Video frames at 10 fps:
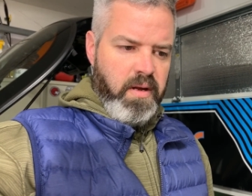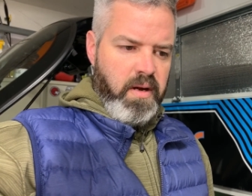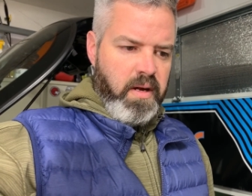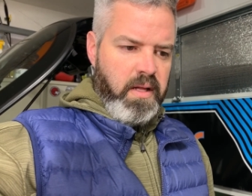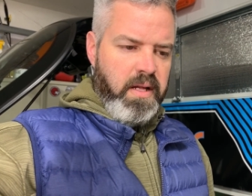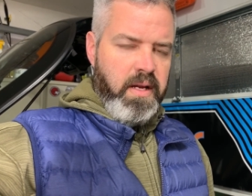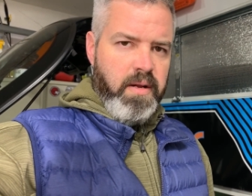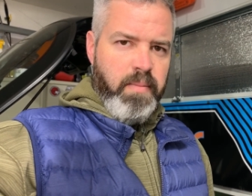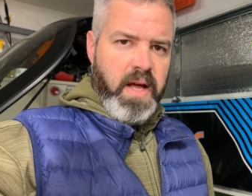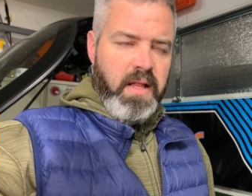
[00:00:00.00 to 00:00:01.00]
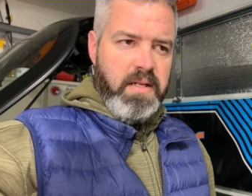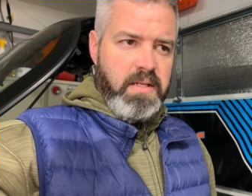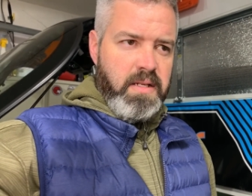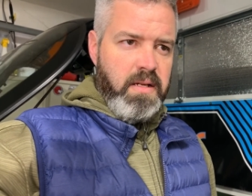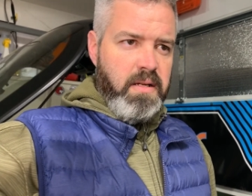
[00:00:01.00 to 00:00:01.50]
cleaned and
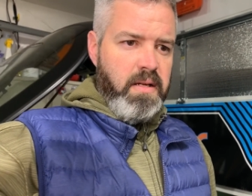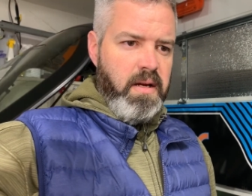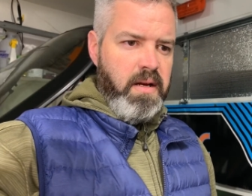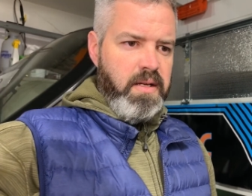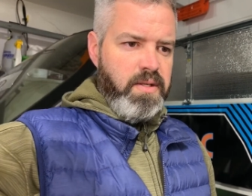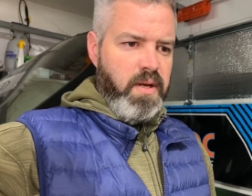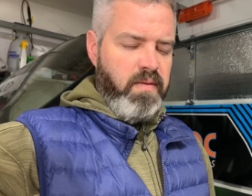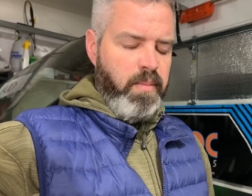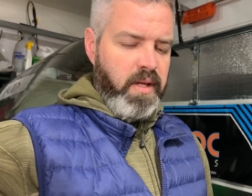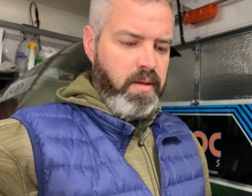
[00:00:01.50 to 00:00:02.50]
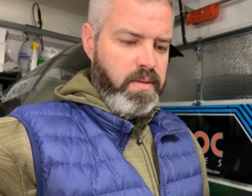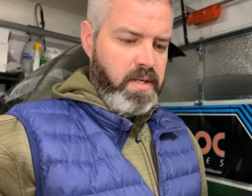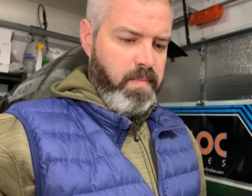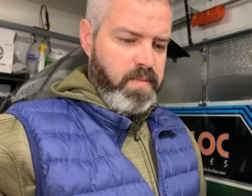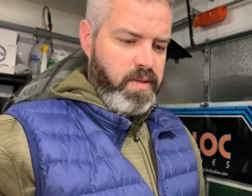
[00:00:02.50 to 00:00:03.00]
balanced, so I have to pick those
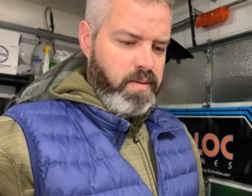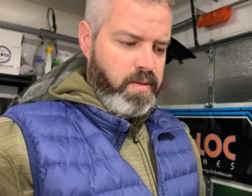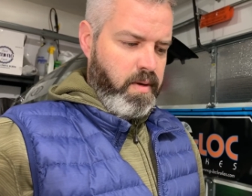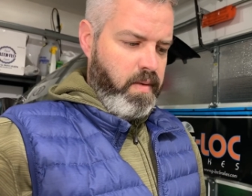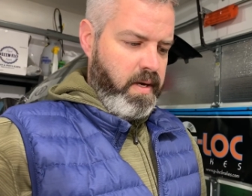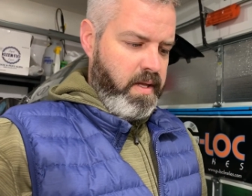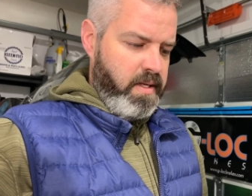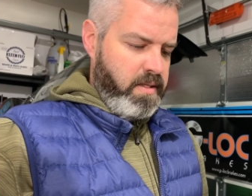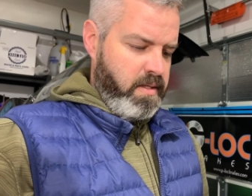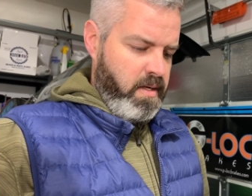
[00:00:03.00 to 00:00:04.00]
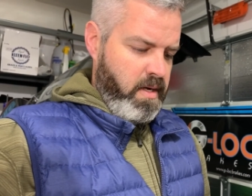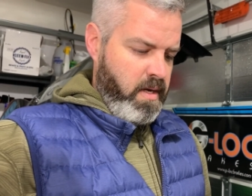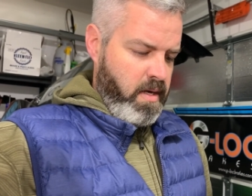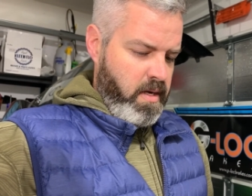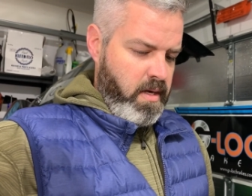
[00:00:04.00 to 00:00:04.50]
up. So those will go into this
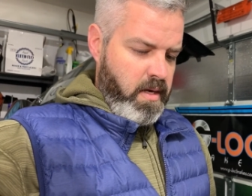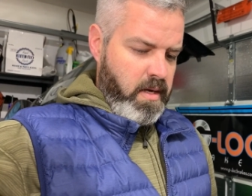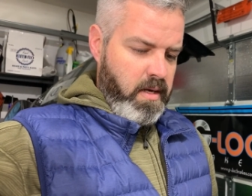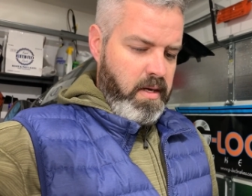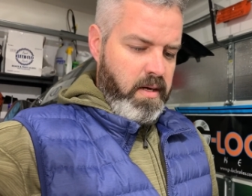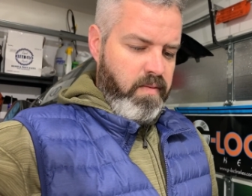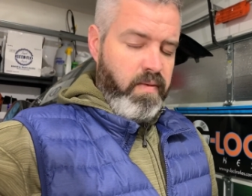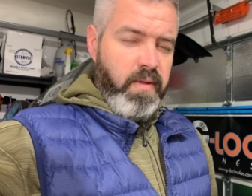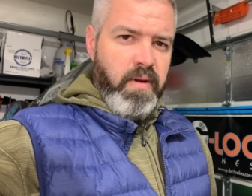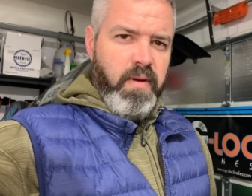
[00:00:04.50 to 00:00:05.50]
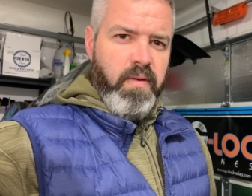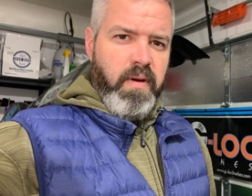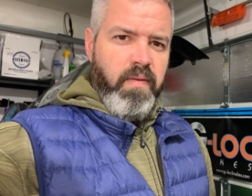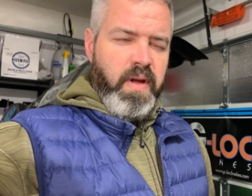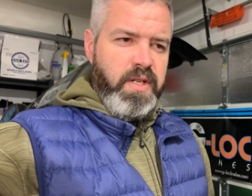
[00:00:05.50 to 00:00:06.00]
for the
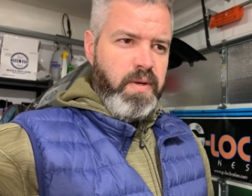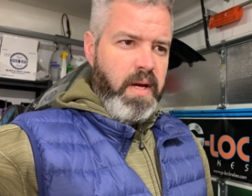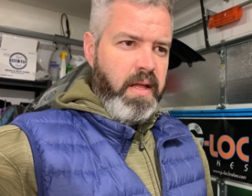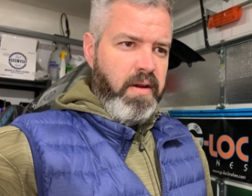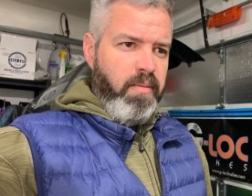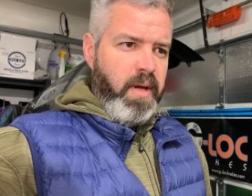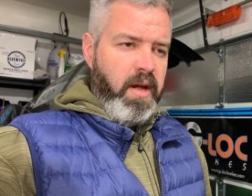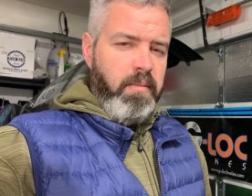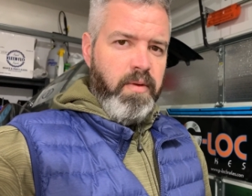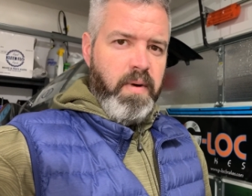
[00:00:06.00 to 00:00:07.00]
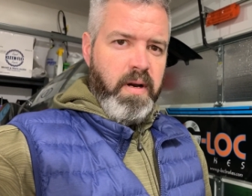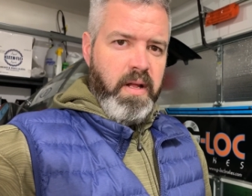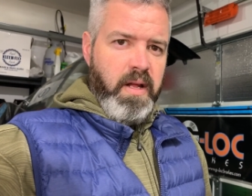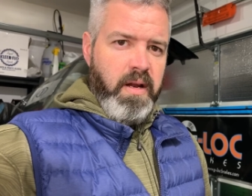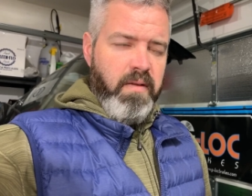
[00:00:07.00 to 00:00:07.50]
eventuality of being able to run
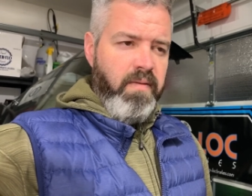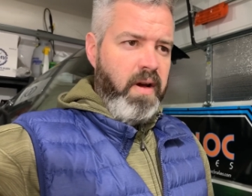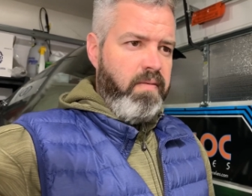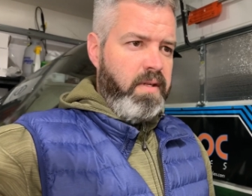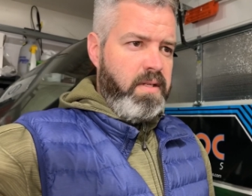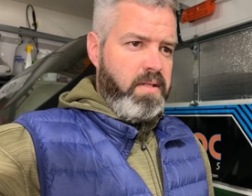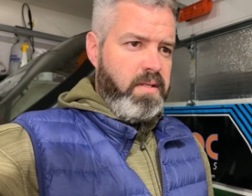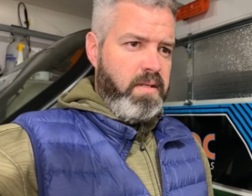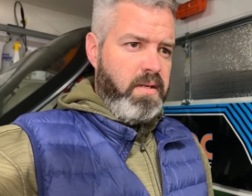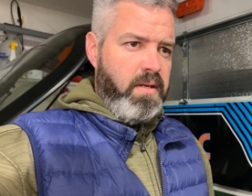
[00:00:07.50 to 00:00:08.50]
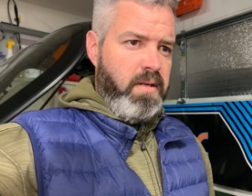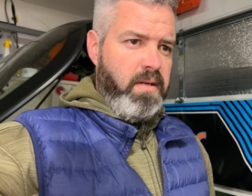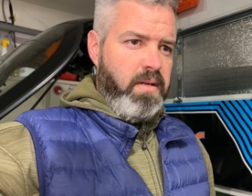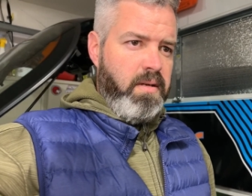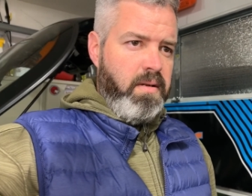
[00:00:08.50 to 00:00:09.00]
E85 in this.
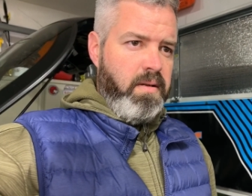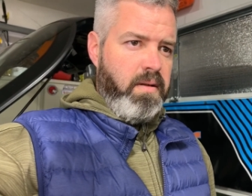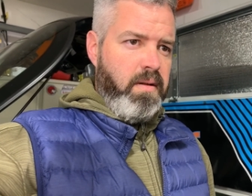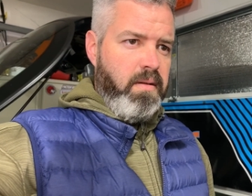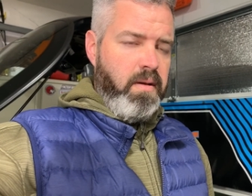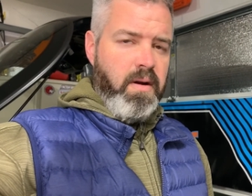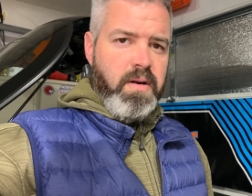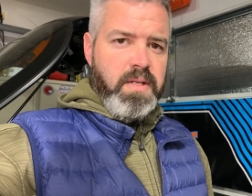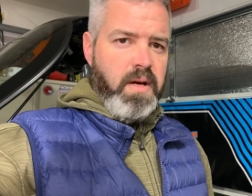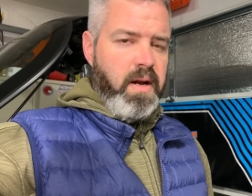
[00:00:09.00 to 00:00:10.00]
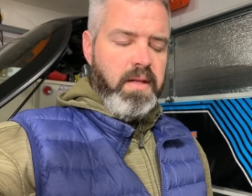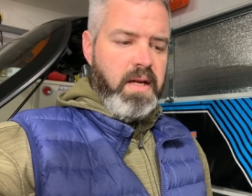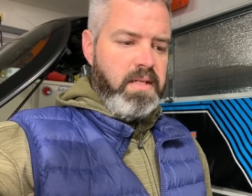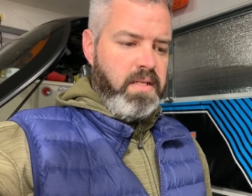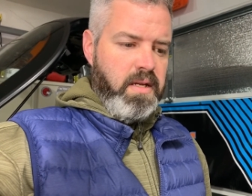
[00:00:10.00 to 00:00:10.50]
The car is not at
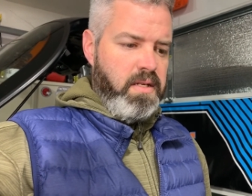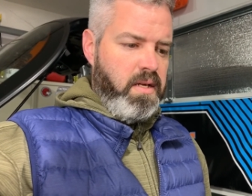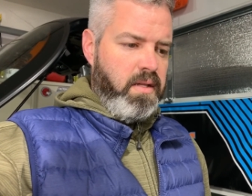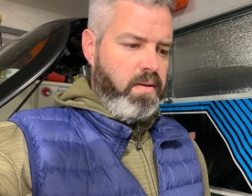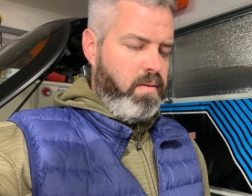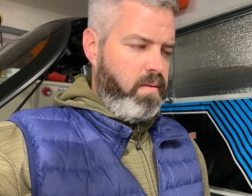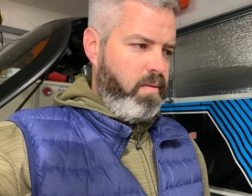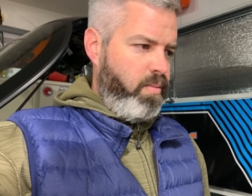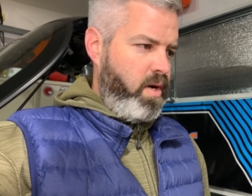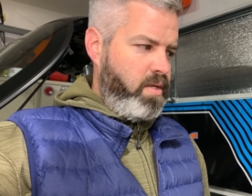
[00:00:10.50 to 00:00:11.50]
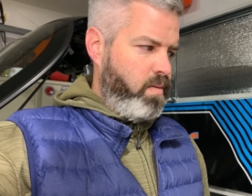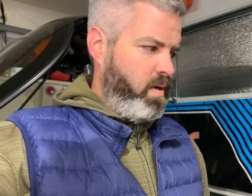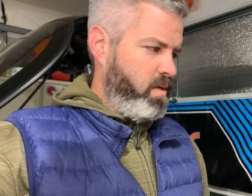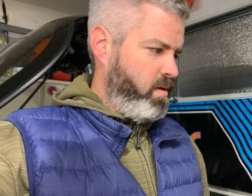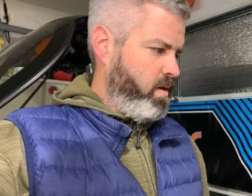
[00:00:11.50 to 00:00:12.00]
that stage yet though, compression
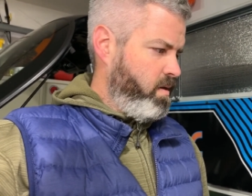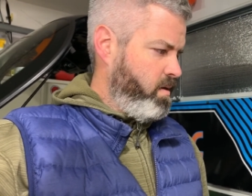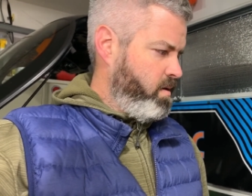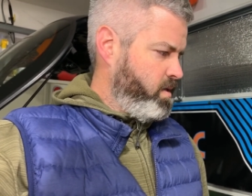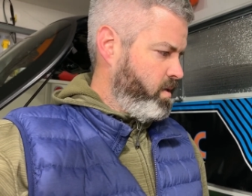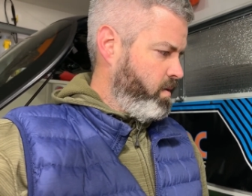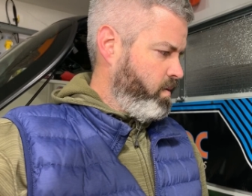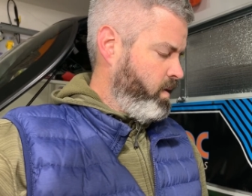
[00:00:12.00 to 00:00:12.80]
wise or other. So